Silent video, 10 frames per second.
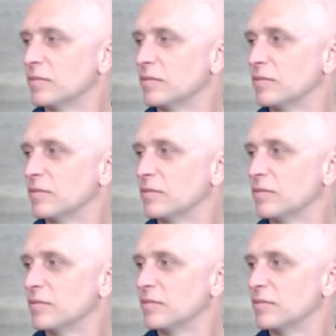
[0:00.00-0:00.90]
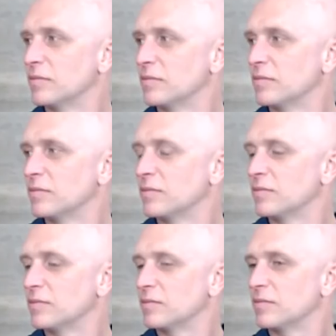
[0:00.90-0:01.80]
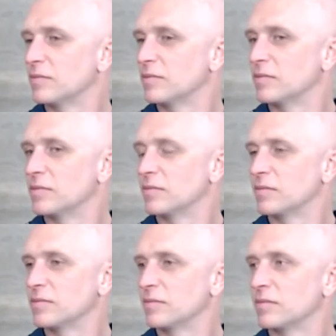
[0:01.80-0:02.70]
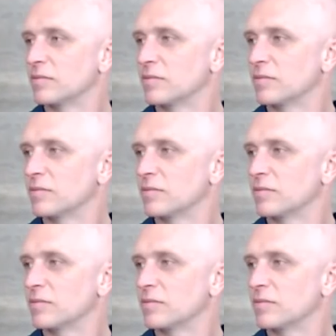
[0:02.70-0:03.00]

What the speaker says: This person isn't speaking.